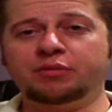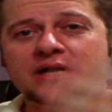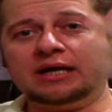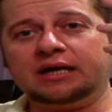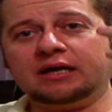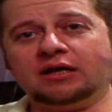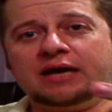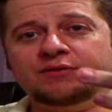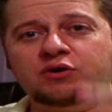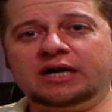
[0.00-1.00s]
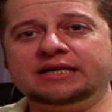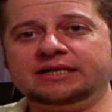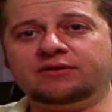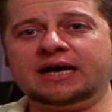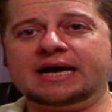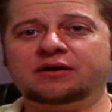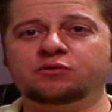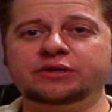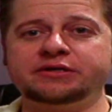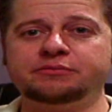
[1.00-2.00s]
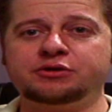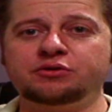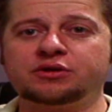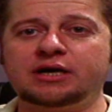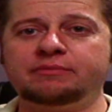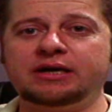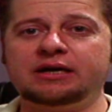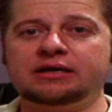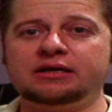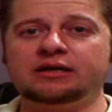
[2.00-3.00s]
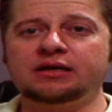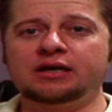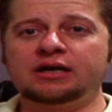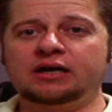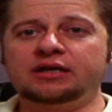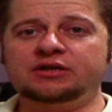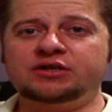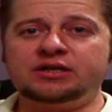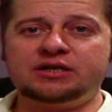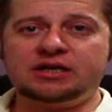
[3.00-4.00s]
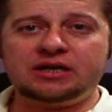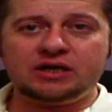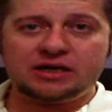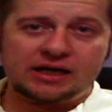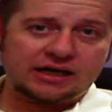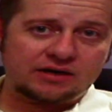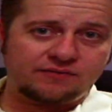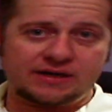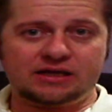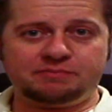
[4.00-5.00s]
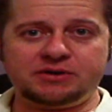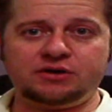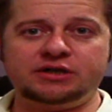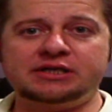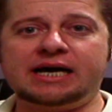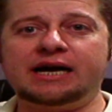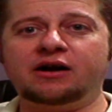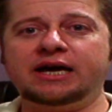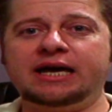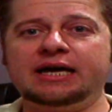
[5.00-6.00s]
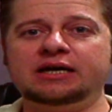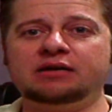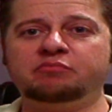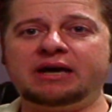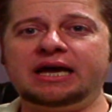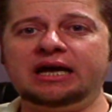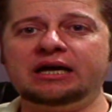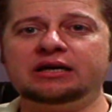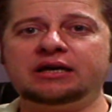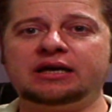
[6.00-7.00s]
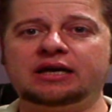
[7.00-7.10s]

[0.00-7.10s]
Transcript: But have you guys ever had a wisdom tooth come in and did you did it, like envelop your entire head in pain